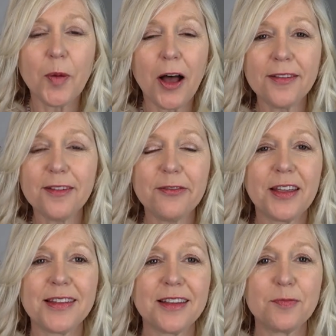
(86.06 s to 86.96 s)
Part of
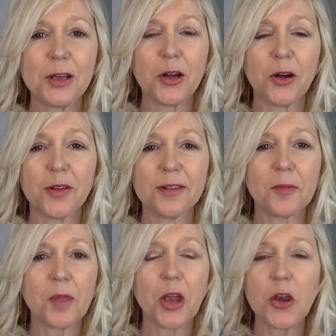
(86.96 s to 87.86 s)
this is because
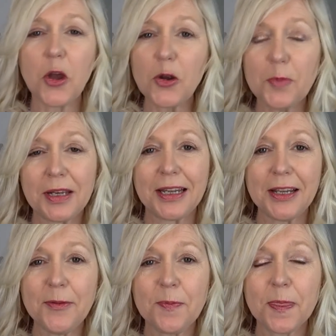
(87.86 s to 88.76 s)

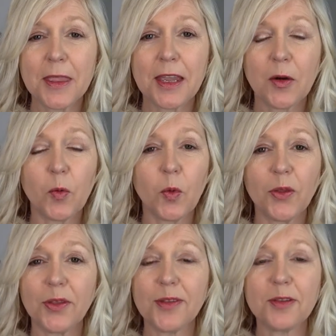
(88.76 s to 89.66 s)
nobody
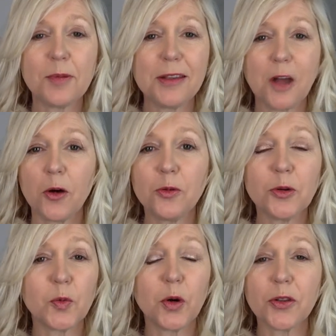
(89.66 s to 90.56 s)
wants to be
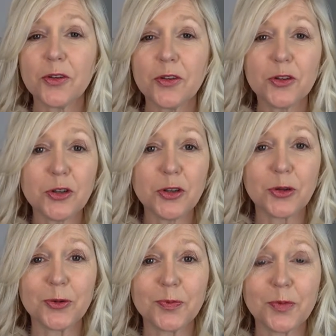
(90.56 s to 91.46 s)
told what to
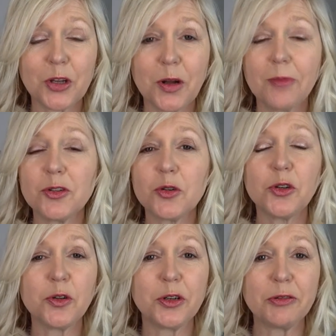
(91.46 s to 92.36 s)
do. I'm sure
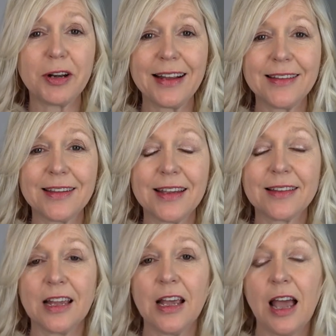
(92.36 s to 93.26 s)
you can relate to
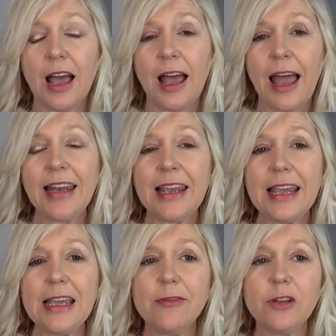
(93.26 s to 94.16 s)
this. And
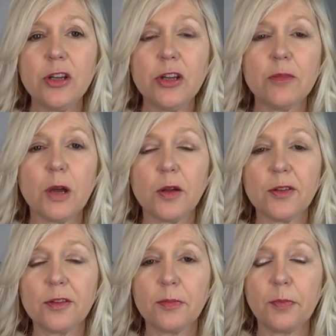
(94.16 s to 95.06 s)
even the
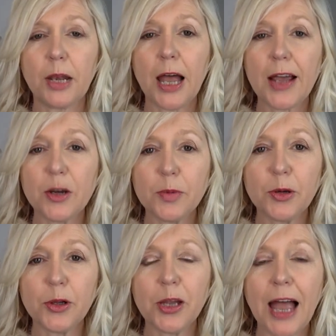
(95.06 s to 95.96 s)
most
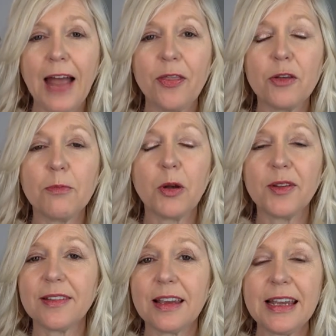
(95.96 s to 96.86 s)
pliable and the
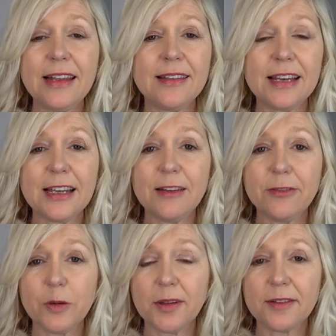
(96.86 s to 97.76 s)
most easily
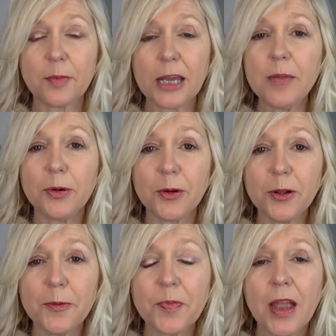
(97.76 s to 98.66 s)
influenced people